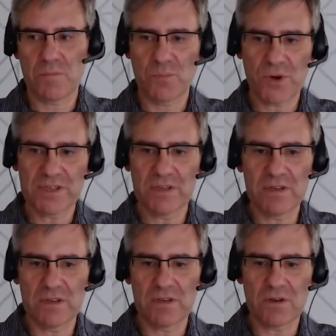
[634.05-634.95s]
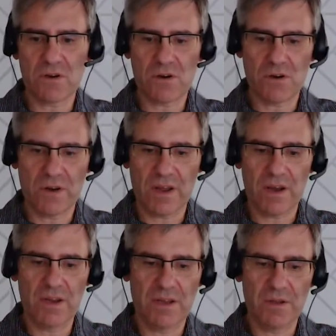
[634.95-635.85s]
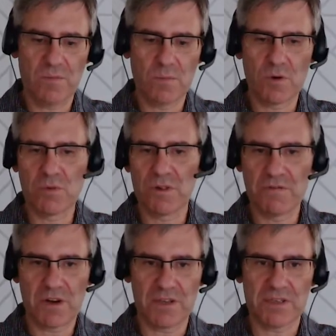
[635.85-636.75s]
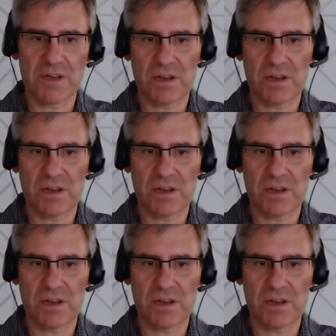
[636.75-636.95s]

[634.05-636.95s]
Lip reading: present on any mobile device,